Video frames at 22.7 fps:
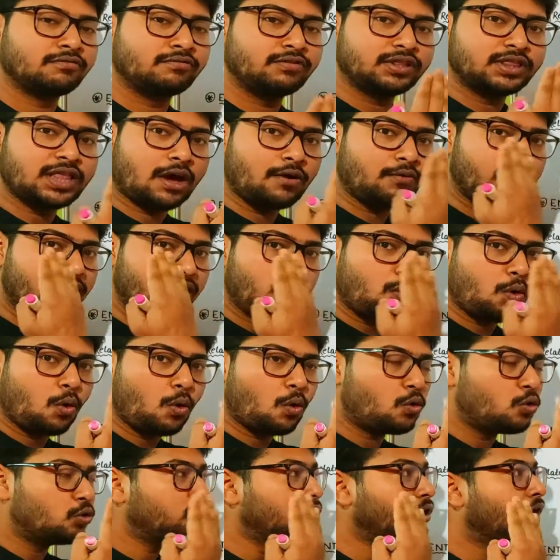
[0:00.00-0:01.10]
with our
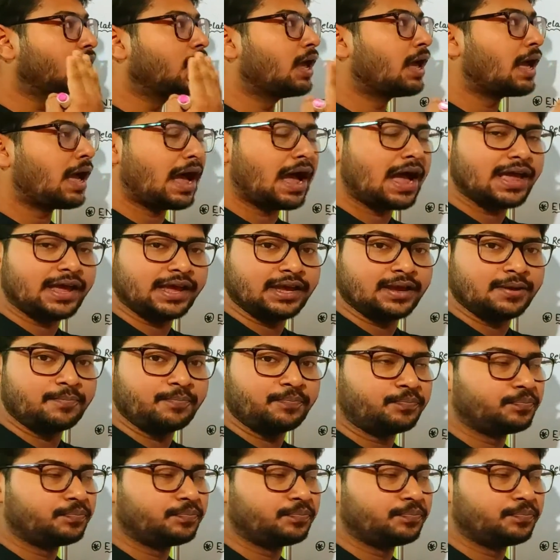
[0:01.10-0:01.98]
own eye.